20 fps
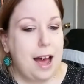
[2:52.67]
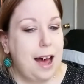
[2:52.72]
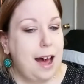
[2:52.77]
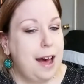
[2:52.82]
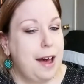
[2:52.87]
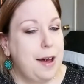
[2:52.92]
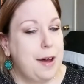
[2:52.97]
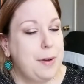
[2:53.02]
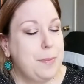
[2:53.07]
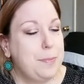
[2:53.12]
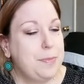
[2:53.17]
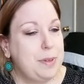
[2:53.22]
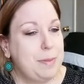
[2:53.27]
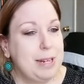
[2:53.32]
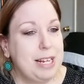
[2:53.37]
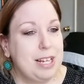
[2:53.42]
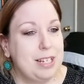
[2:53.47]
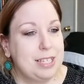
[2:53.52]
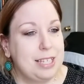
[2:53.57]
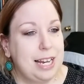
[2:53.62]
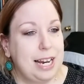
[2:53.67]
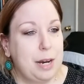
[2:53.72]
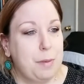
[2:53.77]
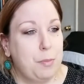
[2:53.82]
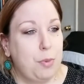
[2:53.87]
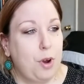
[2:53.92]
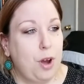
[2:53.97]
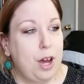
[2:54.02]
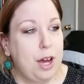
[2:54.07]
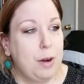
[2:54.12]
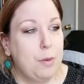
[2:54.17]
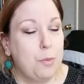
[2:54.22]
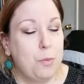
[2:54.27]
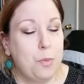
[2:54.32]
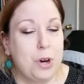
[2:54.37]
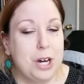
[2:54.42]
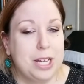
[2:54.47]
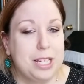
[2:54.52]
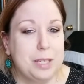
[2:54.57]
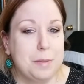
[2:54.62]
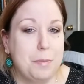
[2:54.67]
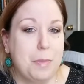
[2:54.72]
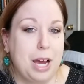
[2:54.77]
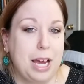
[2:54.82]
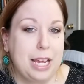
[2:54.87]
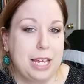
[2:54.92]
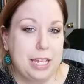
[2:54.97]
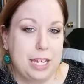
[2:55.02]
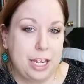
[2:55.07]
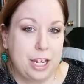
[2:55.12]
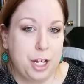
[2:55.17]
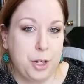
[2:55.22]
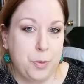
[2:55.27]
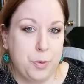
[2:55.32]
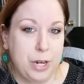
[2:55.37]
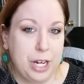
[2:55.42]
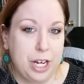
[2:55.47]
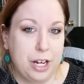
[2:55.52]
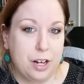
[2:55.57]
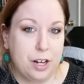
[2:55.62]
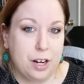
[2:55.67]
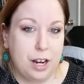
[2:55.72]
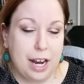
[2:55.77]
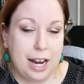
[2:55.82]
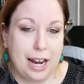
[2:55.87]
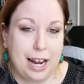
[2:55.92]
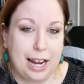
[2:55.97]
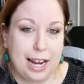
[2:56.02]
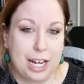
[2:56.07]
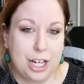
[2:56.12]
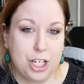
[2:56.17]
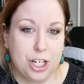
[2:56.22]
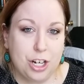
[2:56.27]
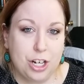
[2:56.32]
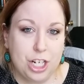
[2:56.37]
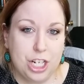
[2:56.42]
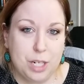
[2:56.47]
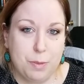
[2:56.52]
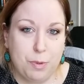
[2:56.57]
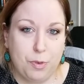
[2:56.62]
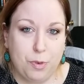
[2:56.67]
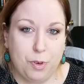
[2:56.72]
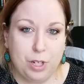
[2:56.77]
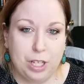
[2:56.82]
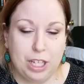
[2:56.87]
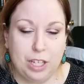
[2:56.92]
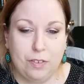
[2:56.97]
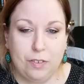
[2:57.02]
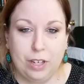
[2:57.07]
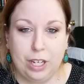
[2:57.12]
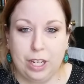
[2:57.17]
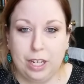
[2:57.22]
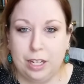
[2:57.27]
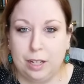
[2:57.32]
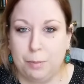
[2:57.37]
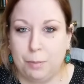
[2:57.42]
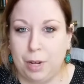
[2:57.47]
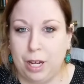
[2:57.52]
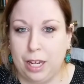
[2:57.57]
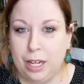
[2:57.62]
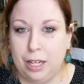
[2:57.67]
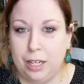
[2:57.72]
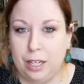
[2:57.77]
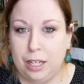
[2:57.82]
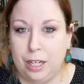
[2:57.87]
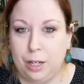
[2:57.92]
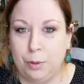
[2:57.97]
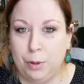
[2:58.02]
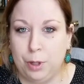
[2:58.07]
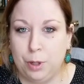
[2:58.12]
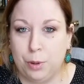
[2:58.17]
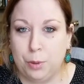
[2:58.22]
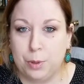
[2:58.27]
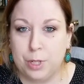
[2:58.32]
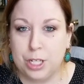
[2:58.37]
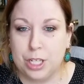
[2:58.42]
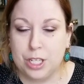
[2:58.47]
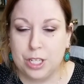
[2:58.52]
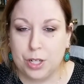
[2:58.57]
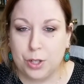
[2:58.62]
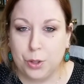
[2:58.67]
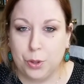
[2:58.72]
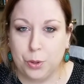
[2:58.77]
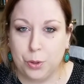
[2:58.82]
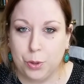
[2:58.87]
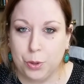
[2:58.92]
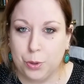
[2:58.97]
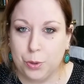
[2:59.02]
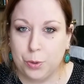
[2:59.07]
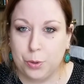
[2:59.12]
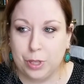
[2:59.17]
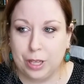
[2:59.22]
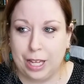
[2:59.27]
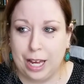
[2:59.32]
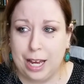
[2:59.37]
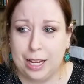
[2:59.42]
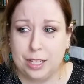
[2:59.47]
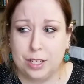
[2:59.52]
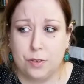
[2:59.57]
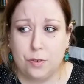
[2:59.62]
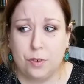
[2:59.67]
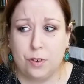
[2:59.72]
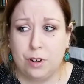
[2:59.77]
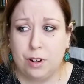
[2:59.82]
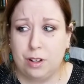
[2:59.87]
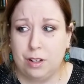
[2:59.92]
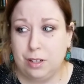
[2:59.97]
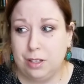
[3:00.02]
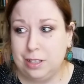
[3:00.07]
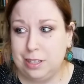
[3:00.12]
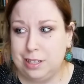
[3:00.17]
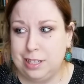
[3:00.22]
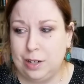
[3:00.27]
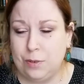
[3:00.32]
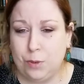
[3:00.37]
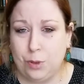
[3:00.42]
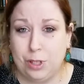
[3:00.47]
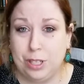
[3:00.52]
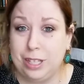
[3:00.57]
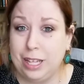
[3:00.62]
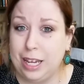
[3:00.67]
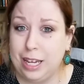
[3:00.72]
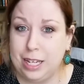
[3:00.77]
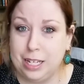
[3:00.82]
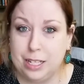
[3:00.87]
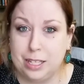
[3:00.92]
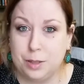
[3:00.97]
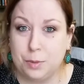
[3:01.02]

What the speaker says: Something else that I brought was my e-reader, and I had charged it before leaving, and my e-reader, which is a Kudu, lasts for several days